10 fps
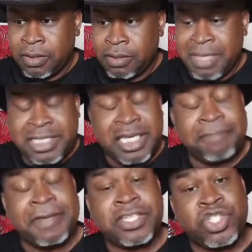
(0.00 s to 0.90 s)

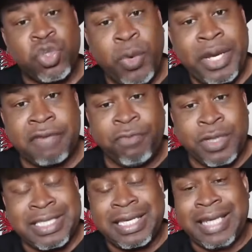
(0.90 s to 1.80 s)
Michigan finished
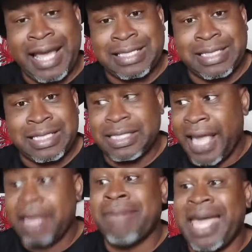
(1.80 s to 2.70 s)
20-14 last season.
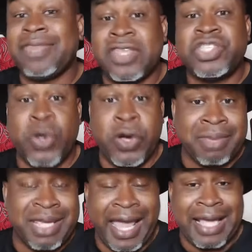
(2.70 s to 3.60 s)
They made the
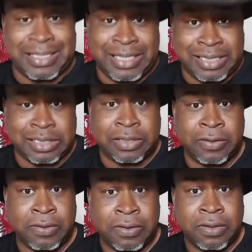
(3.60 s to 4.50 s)
tournament last season,
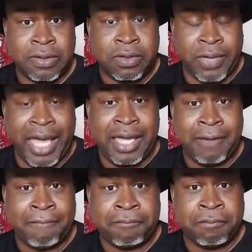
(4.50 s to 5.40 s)
okay?
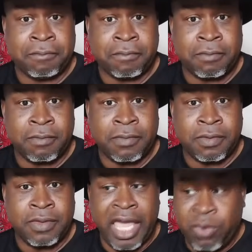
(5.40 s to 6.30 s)

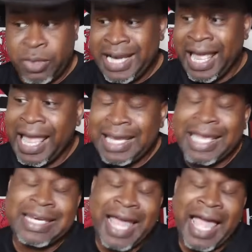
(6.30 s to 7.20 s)
They were
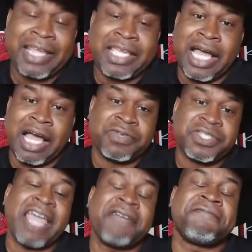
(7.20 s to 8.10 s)
9-9 in the conference.
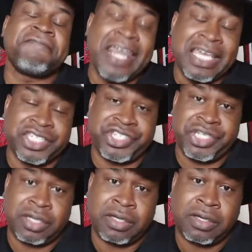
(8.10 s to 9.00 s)
They
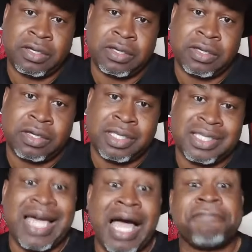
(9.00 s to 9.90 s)
finished
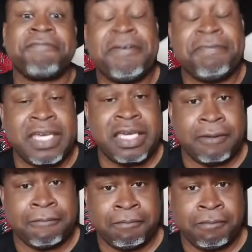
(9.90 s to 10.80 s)
top
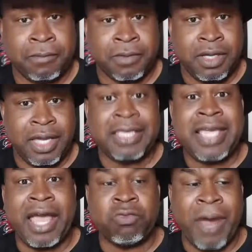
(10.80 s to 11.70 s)
50 in
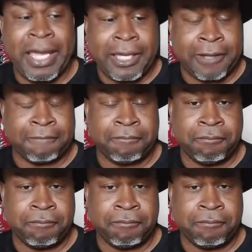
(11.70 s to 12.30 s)
net ranking.